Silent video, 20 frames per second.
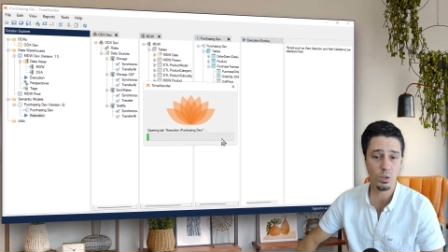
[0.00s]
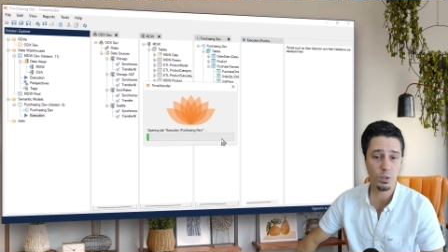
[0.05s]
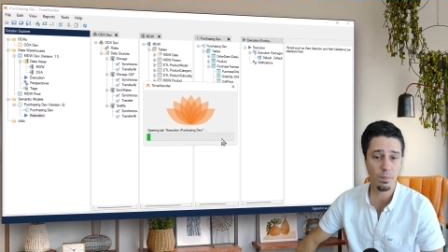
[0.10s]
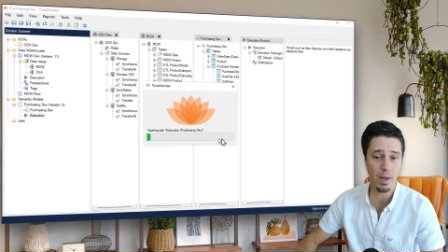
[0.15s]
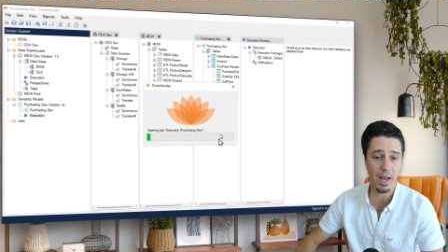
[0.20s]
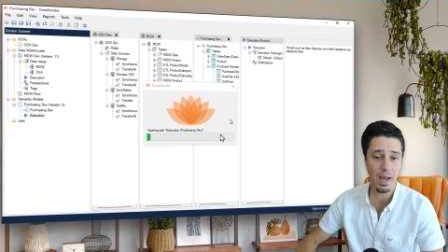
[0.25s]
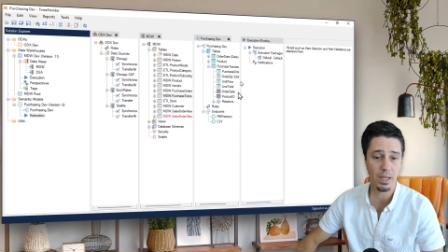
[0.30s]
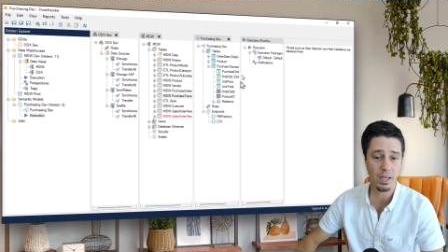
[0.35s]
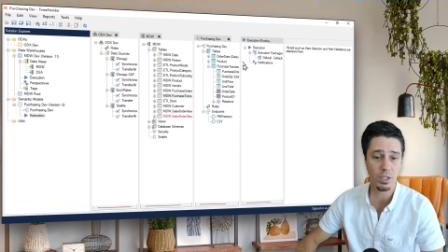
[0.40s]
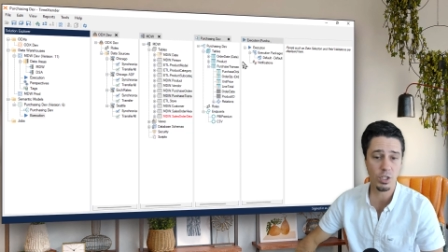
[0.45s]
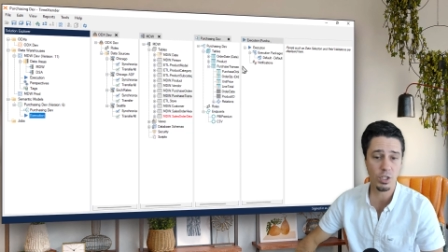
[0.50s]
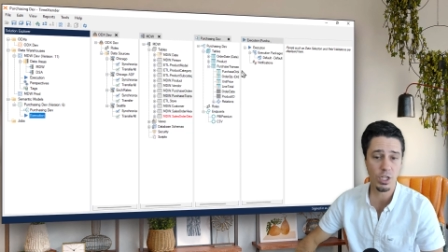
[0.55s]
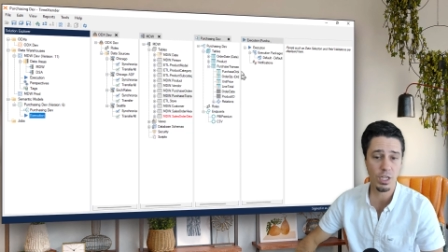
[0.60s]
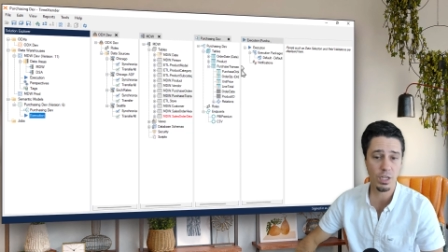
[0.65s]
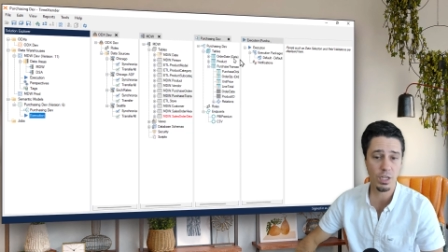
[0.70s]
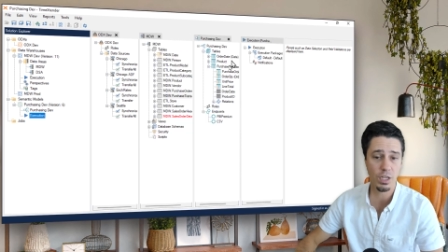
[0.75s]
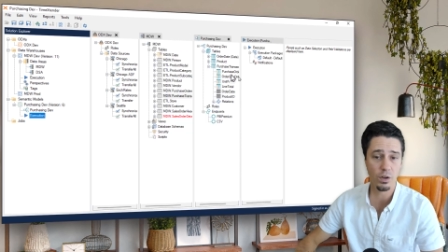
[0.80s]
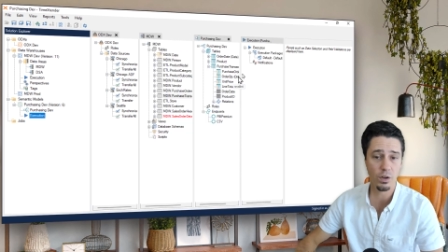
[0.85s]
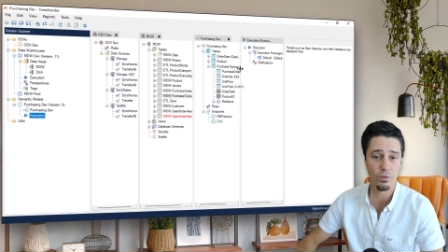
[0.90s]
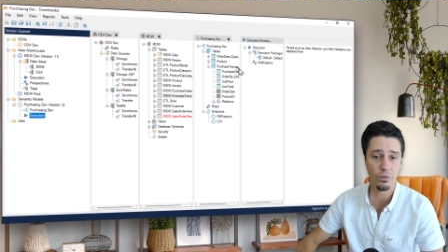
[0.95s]
package
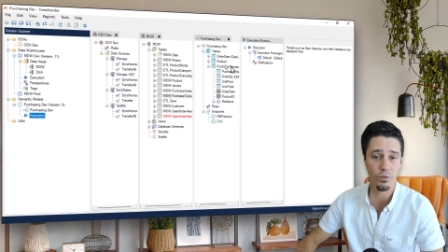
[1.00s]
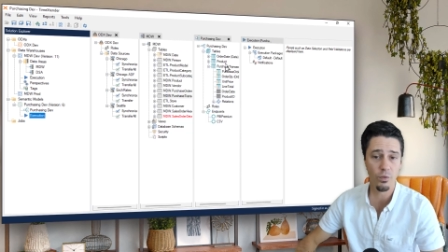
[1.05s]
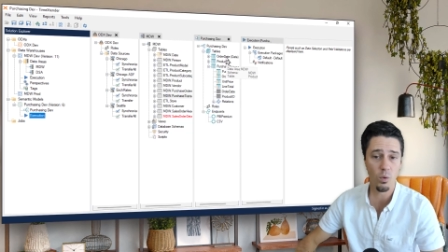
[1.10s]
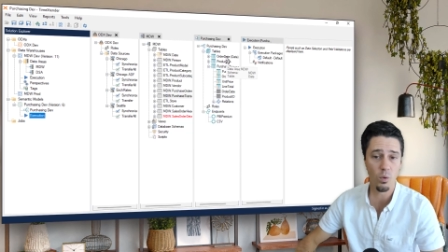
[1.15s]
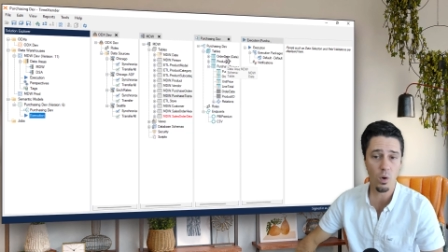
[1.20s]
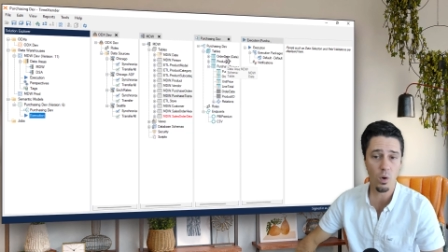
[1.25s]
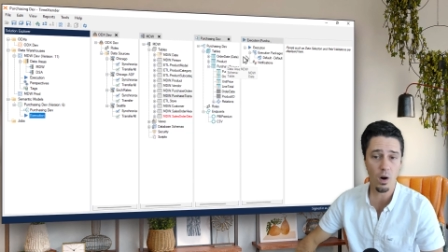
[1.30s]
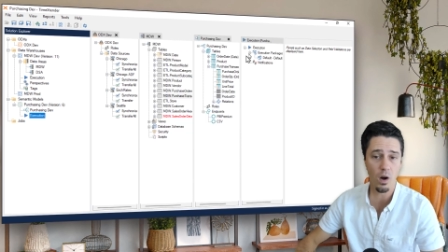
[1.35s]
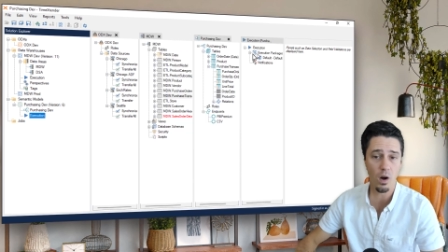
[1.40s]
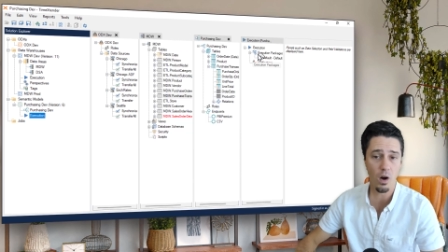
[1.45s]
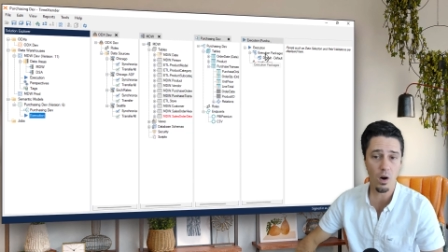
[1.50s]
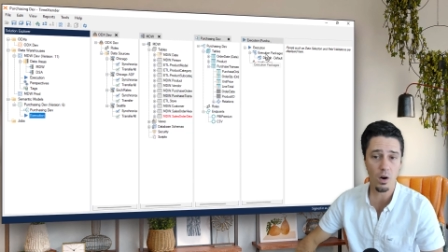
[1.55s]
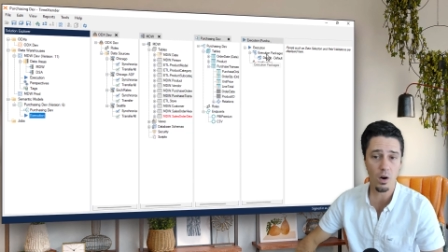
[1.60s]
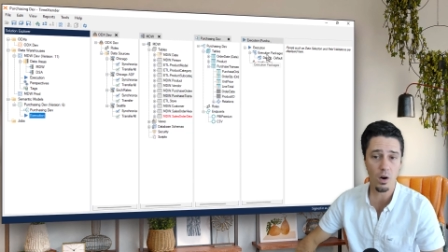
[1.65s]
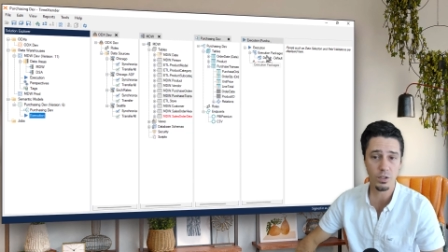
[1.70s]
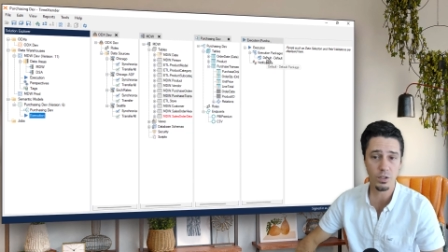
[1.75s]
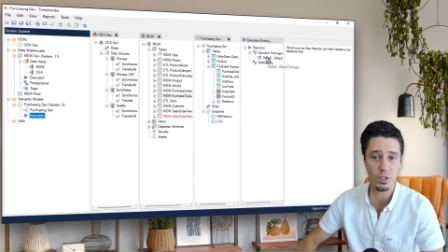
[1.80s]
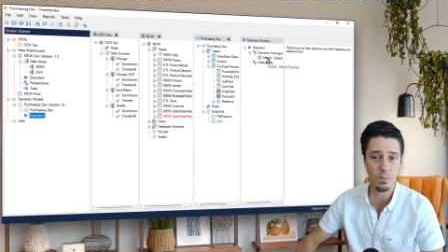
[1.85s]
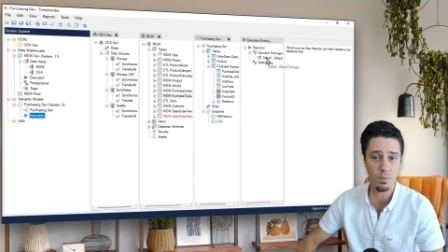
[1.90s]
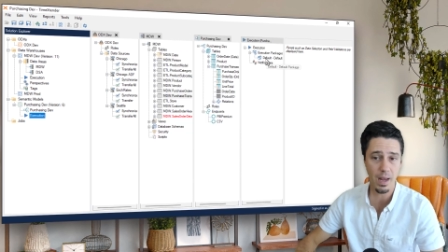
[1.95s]
here for our
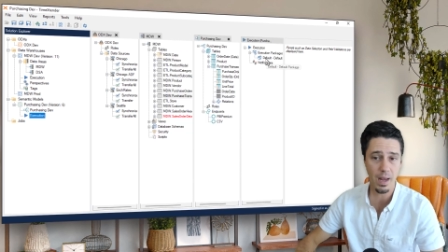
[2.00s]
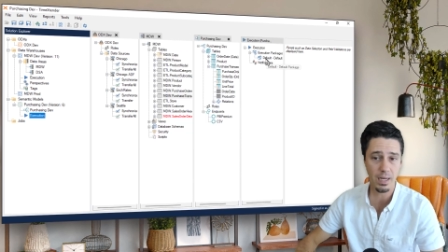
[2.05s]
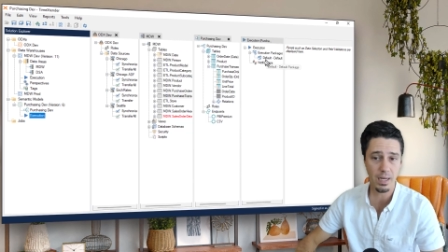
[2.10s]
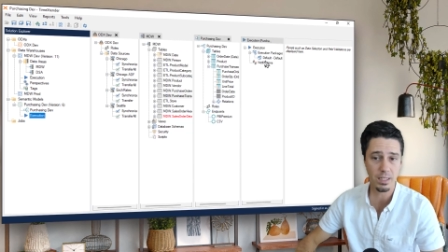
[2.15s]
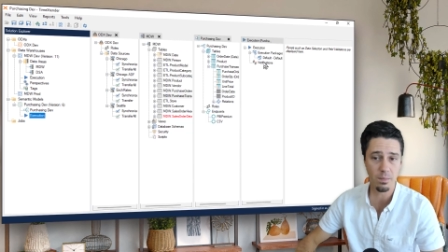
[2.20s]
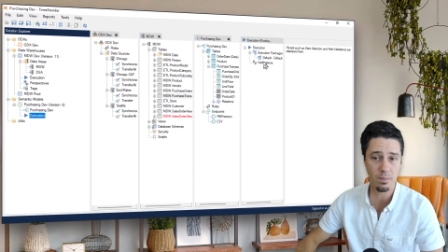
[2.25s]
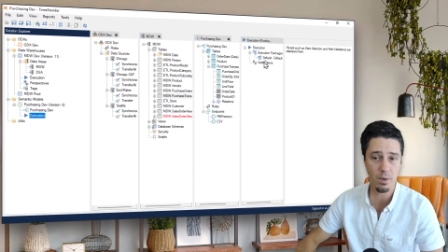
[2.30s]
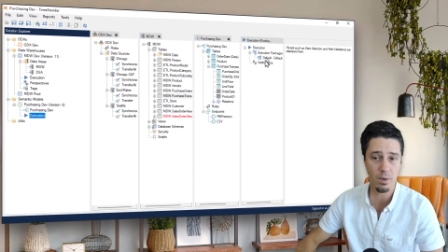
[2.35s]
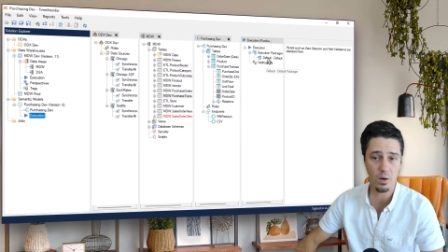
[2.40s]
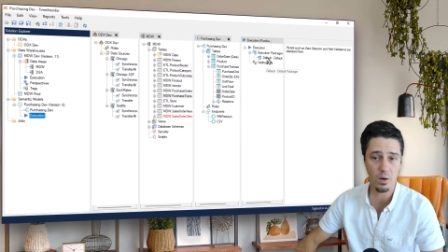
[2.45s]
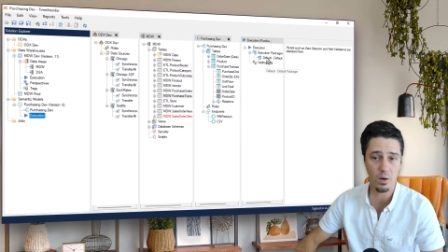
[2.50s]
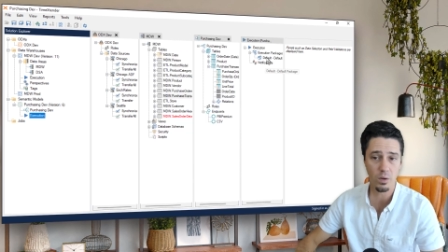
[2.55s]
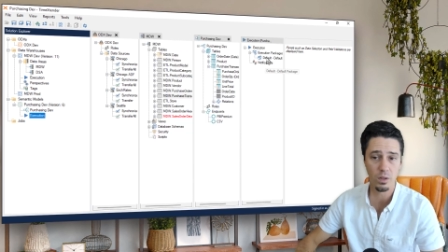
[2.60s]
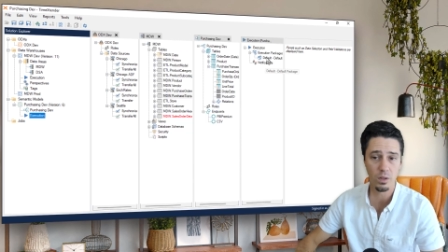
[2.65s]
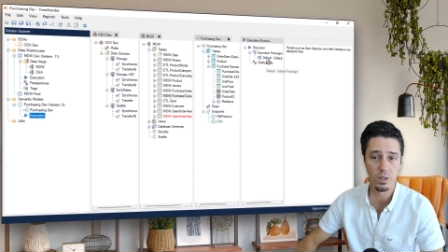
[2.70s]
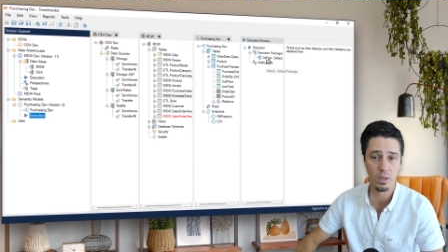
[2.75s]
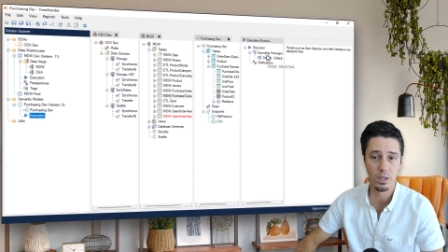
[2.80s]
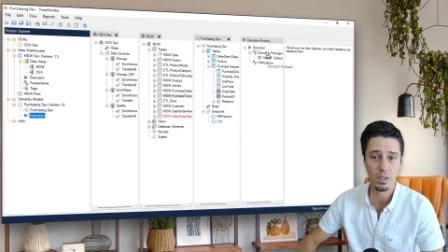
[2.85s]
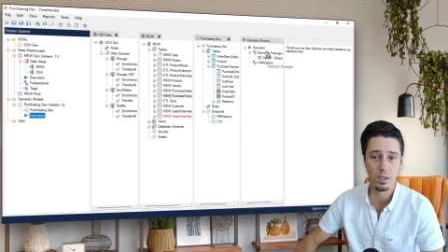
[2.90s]
semantic model.